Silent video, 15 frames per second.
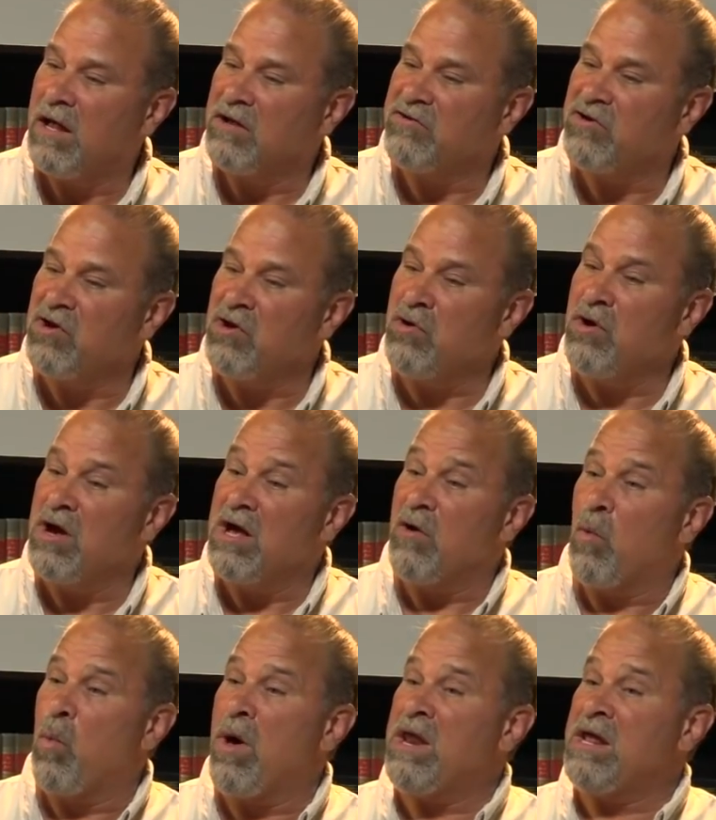to
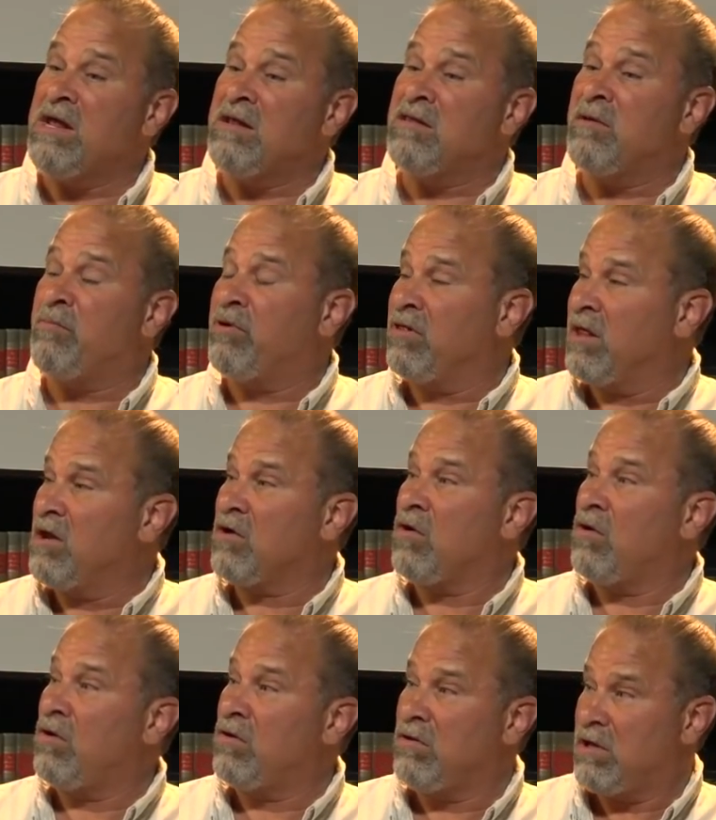winning the
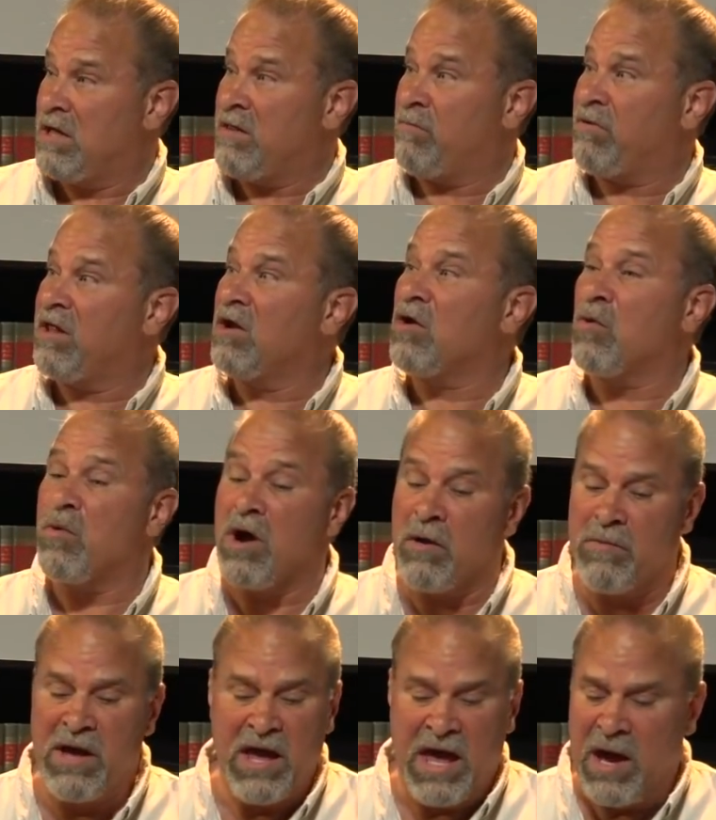political, in the political
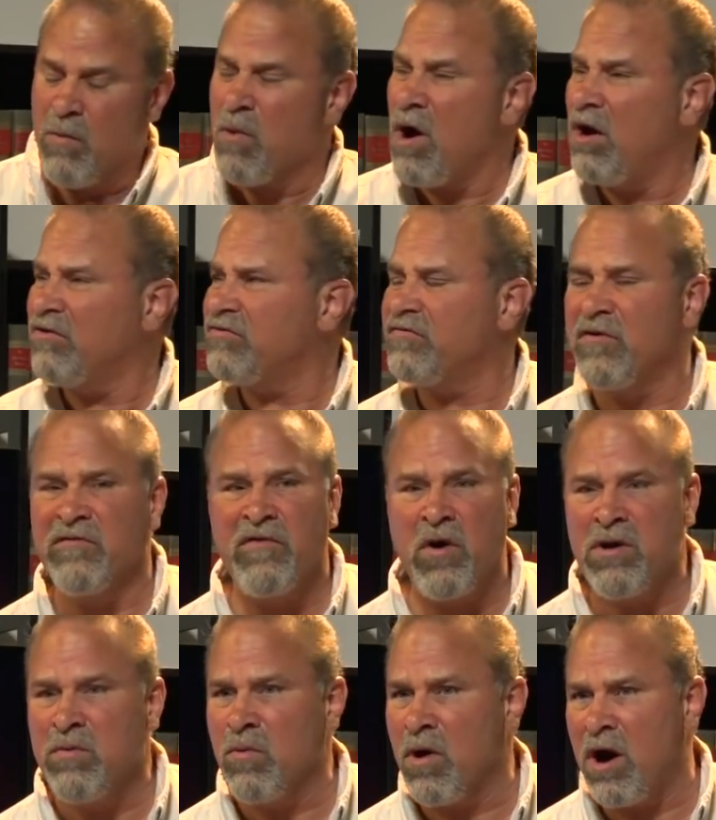realm. And we're all for
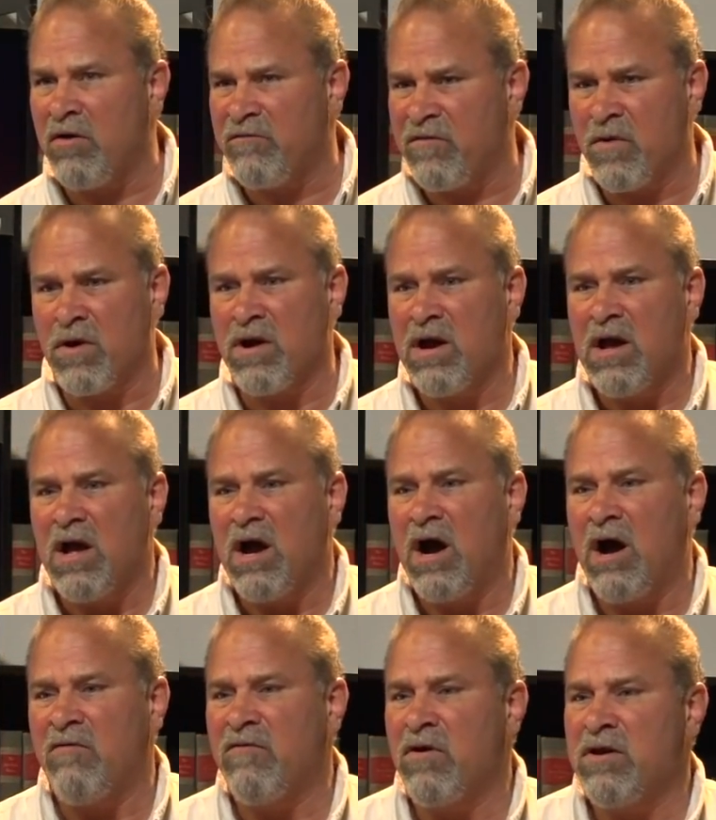voting. We're all for
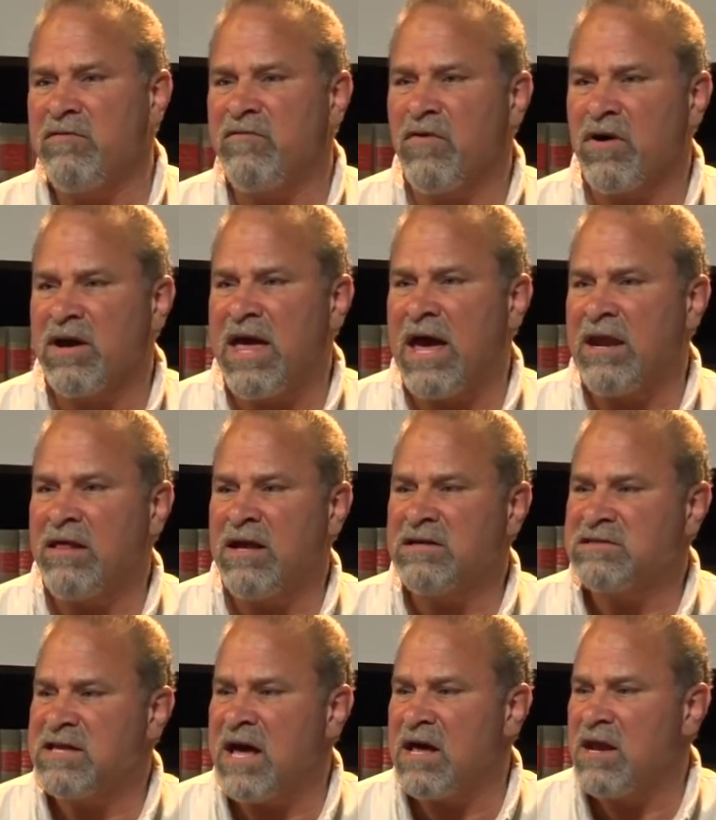voting for
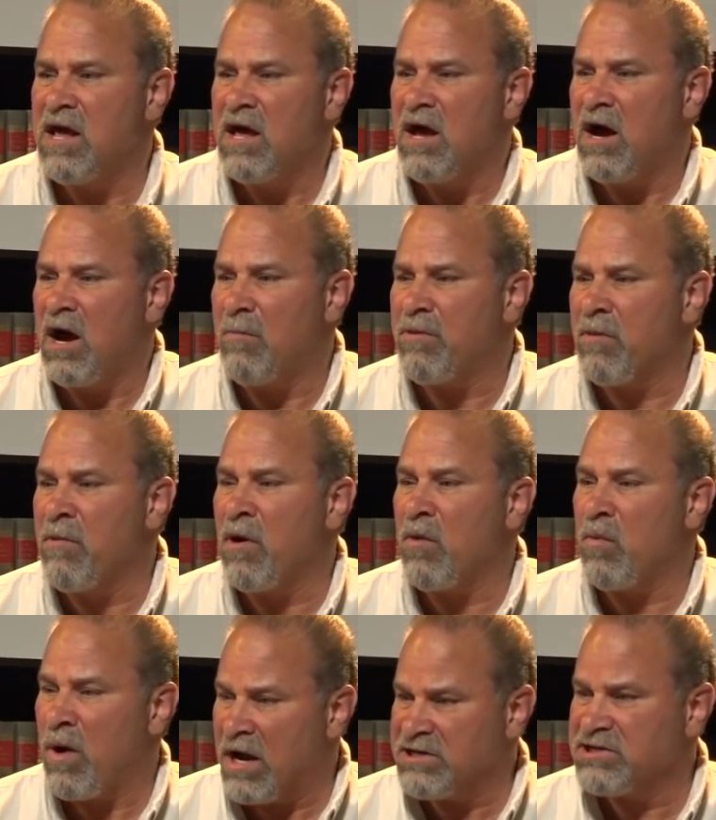candidates that promote
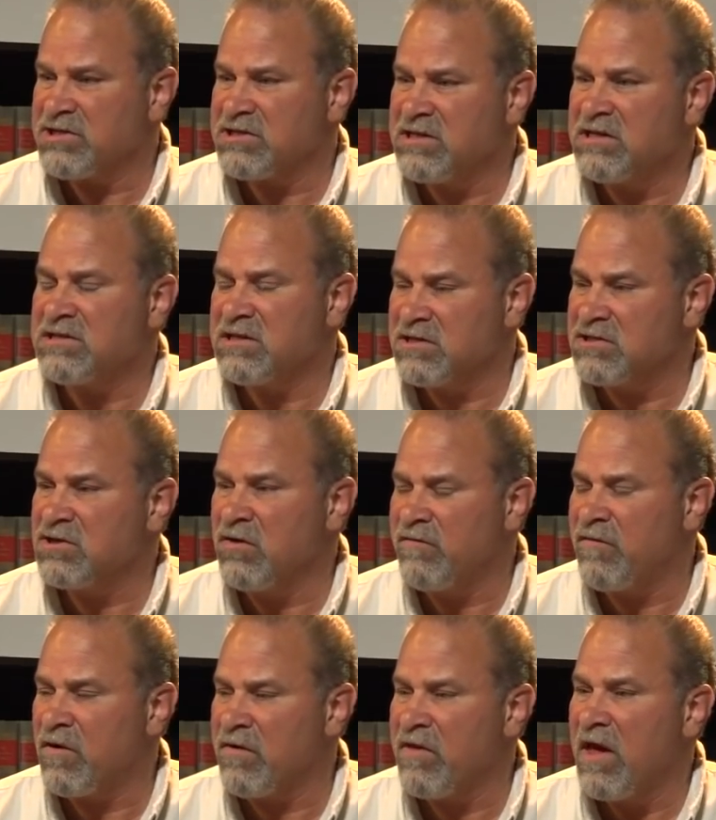righteousness and so
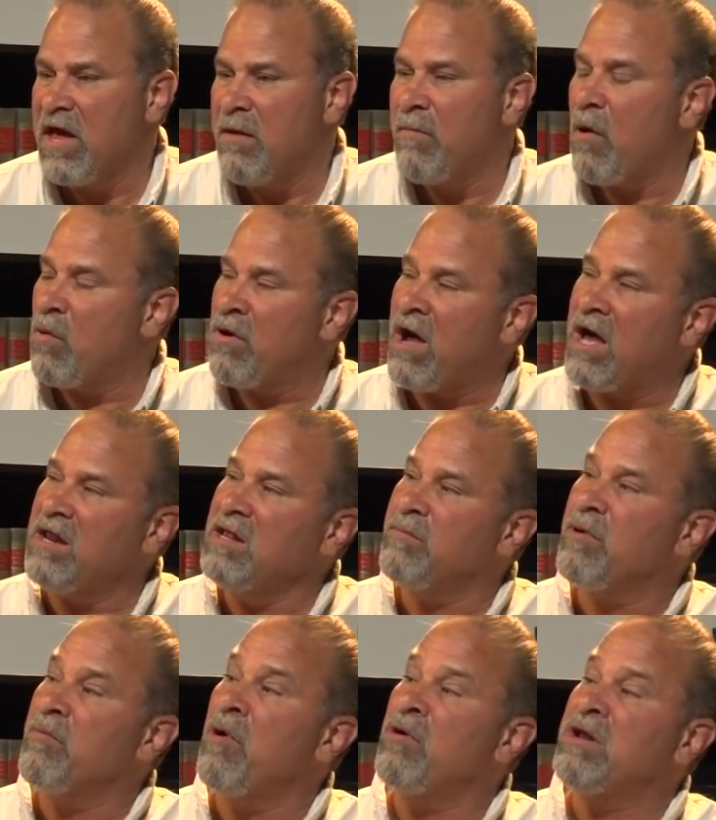forth. But we're not into
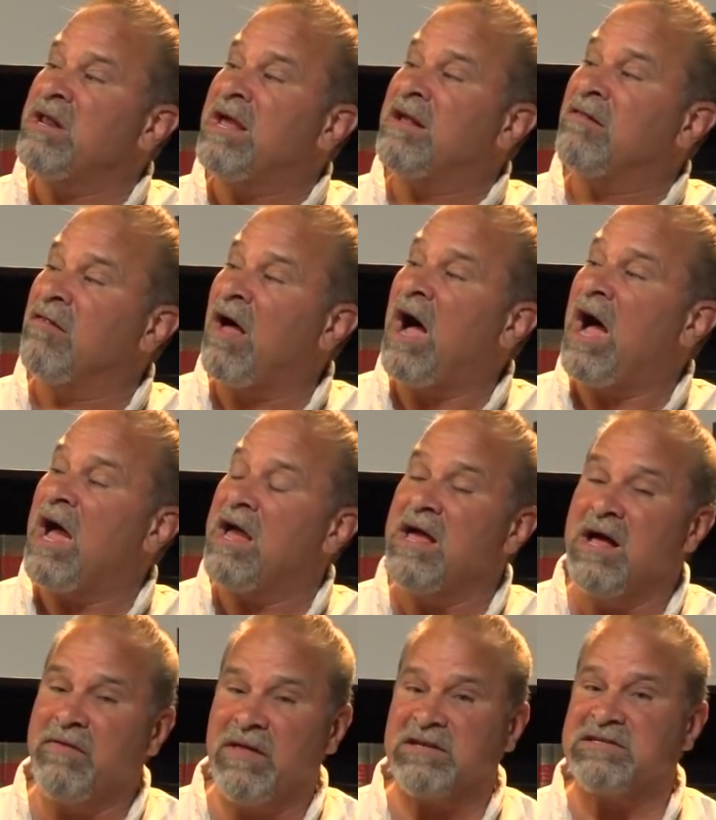promoting a lie
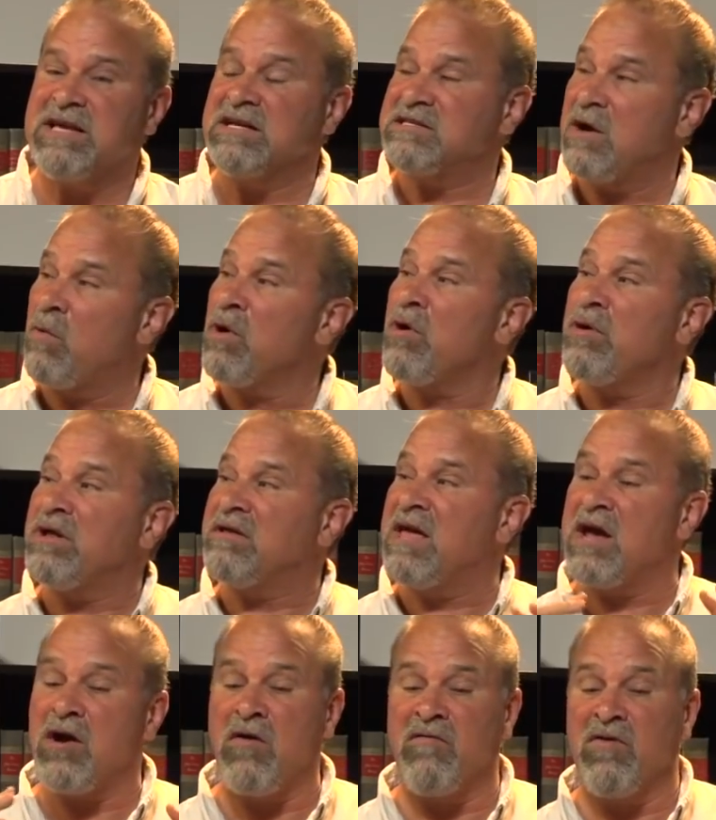that states that we're going to
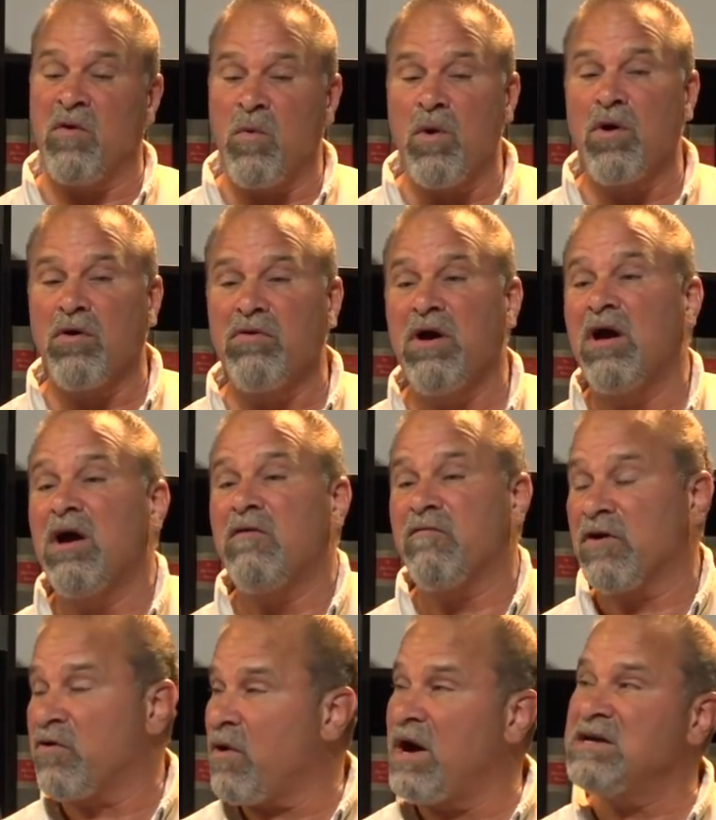take over the world
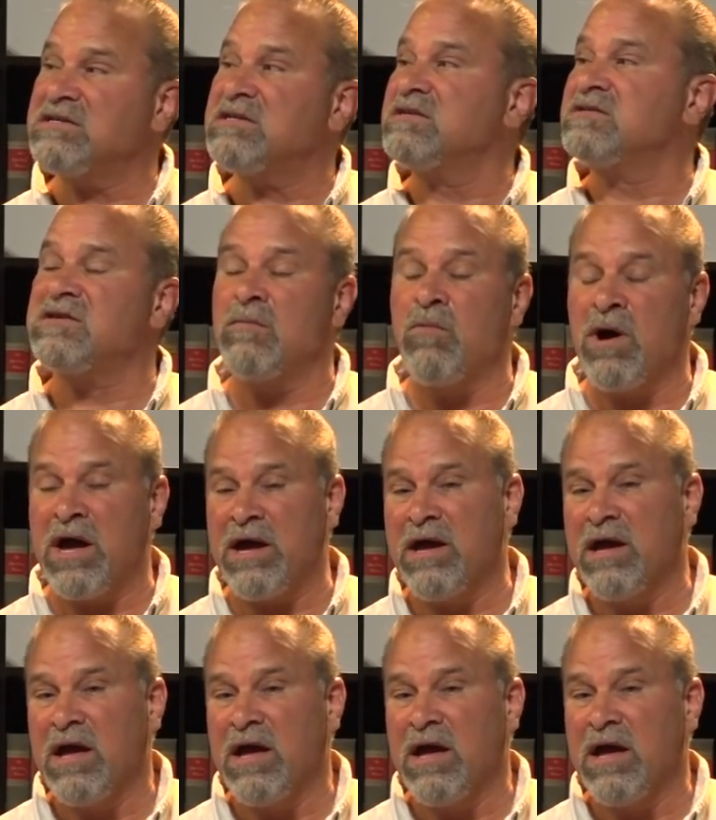for Christ in some way